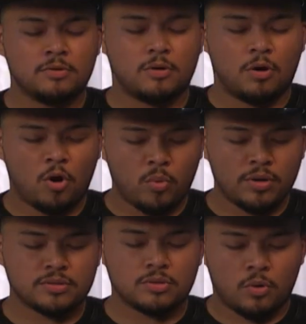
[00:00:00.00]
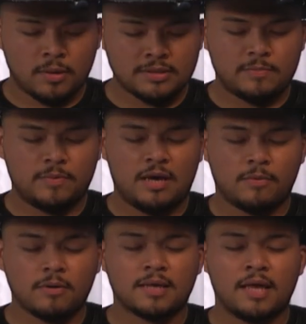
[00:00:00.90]
you're always going to be
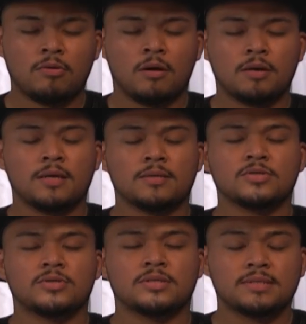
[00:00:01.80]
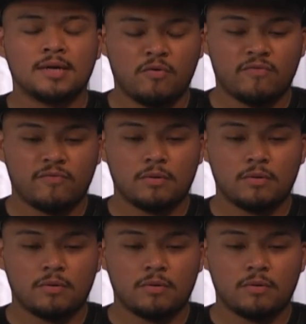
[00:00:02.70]
able to count on is yourself.